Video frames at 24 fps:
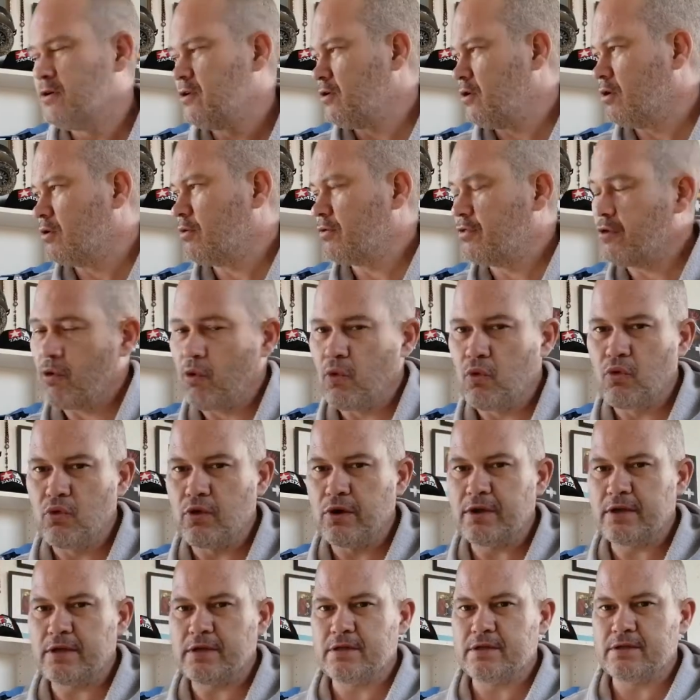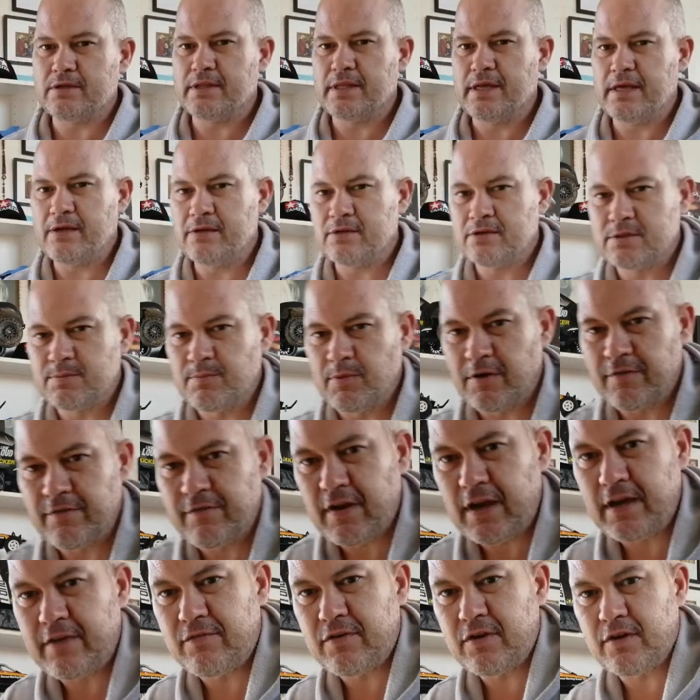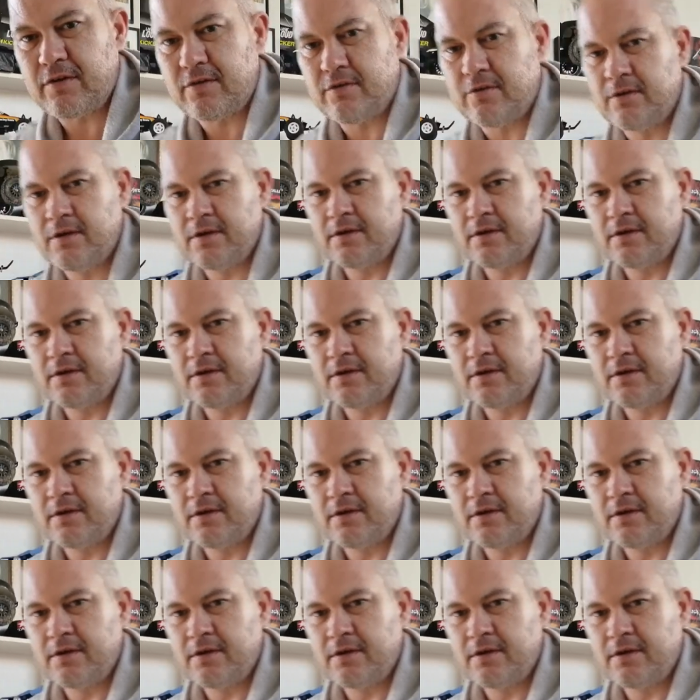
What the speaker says: along with the Hornet there is my favourite.